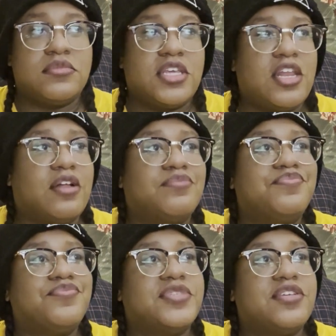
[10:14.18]

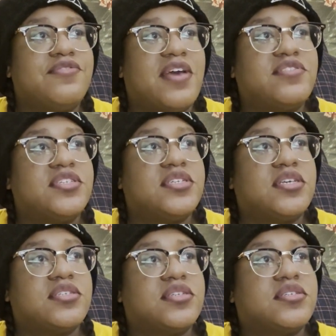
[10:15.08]
5 to
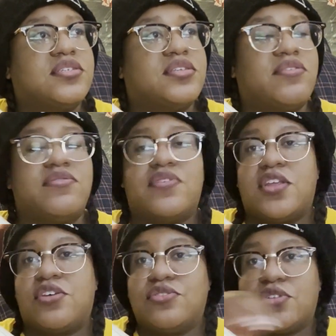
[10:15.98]
6 to 7
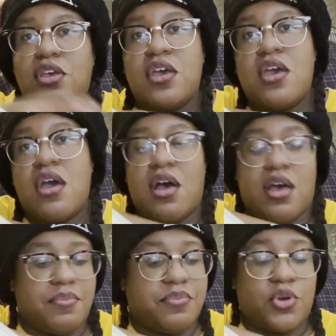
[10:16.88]
videos
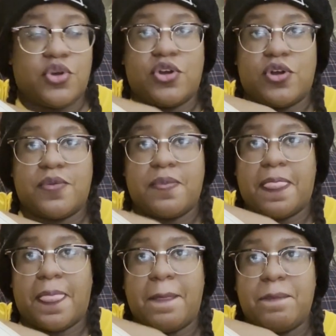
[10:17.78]
per
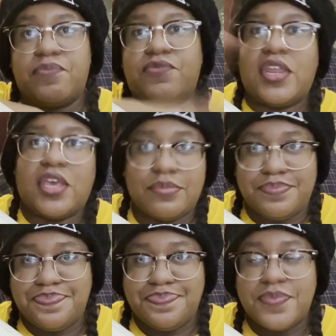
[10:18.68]
video.
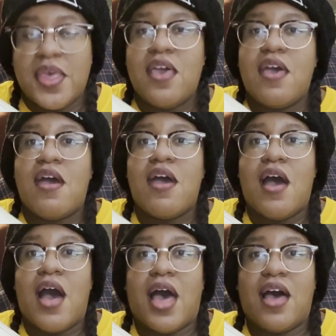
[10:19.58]

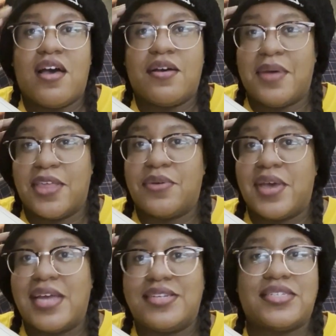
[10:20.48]
By the way,
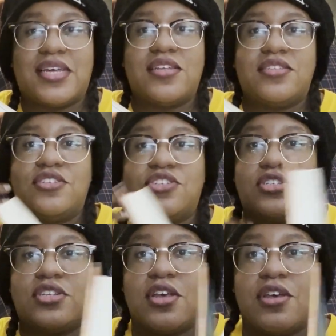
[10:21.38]
I decided to
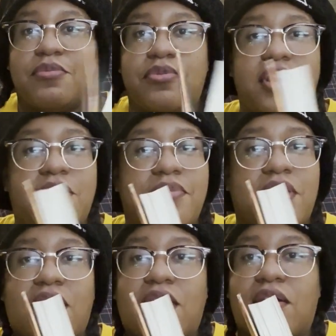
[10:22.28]
just braid up the
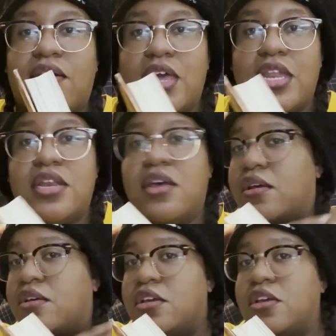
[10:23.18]
hair
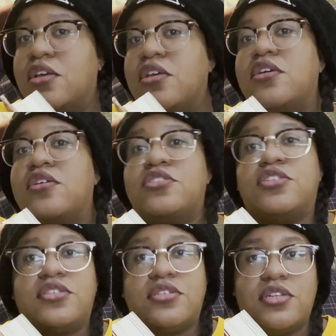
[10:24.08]
and
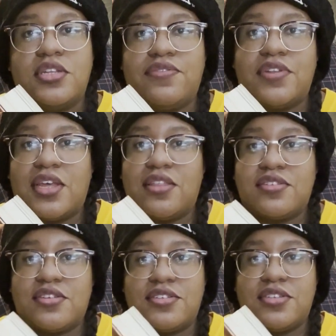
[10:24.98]
just leave it like this
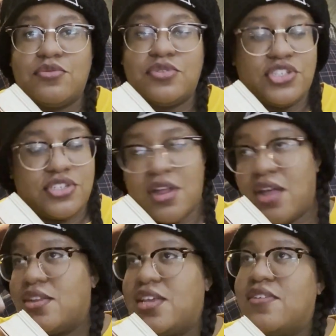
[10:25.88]
because it was just
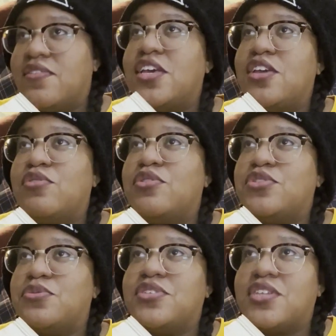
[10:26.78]
not giving what it was
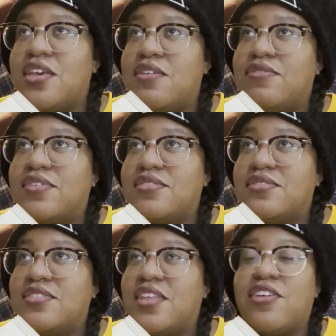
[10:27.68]
supposed to get.
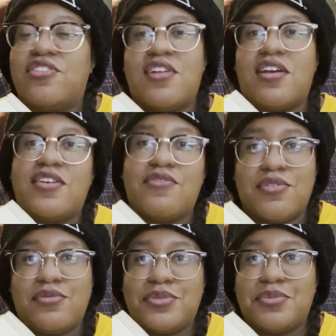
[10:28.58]
The hair did not give what
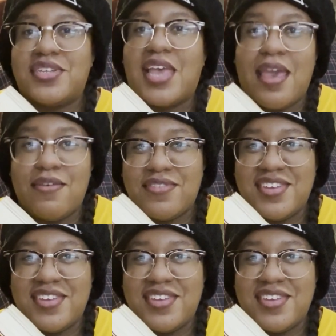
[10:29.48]
it was supposed to give.